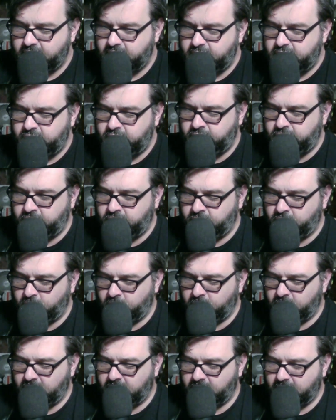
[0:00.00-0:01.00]

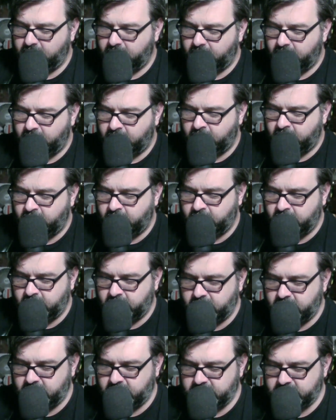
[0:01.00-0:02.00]
you
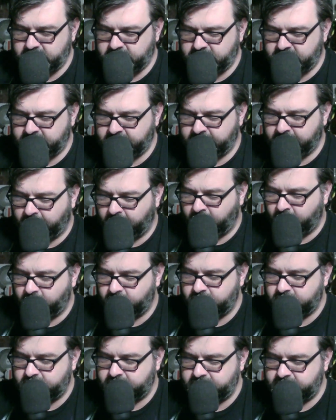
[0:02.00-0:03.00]
are
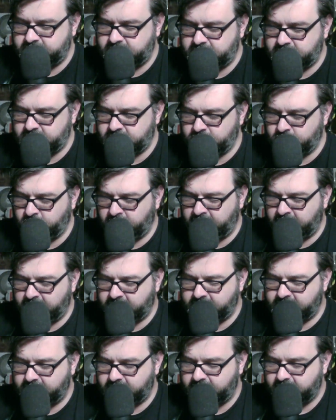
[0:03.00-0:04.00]
so
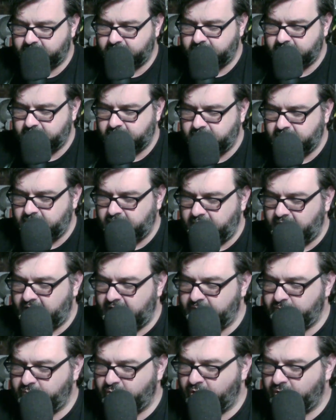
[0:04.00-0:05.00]
sweet. I
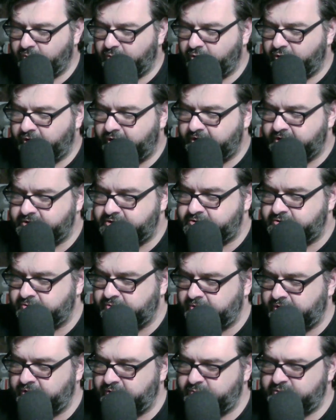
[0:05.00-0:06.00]
murmur against her
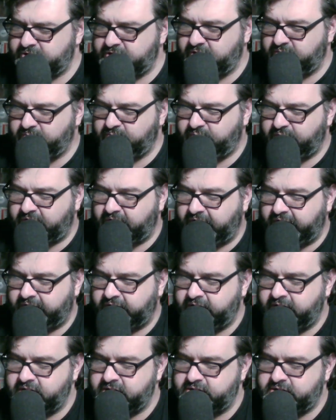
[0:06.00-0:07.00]
lips,
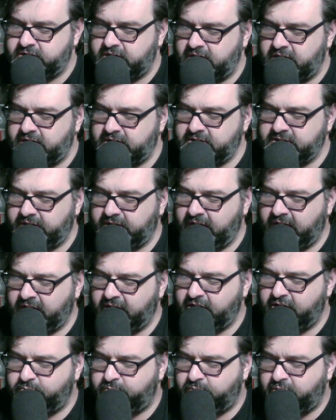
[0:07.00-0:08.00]
completely
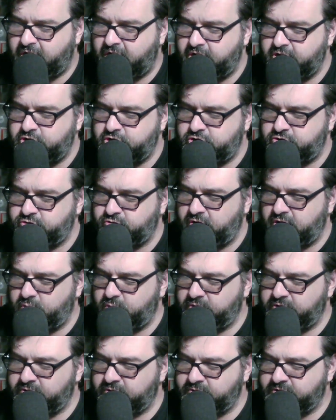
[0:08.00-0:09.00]
intoxicated, punch-drunk
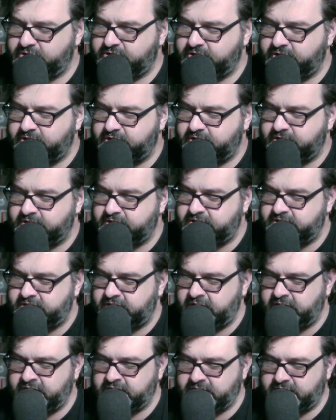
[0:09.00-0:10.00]
with her scent and
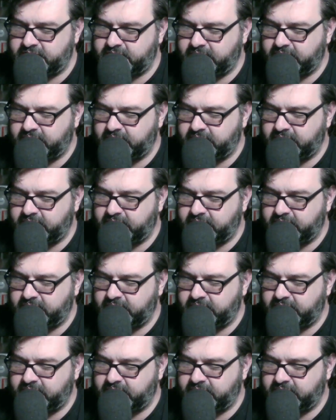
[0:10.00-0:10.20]
taste.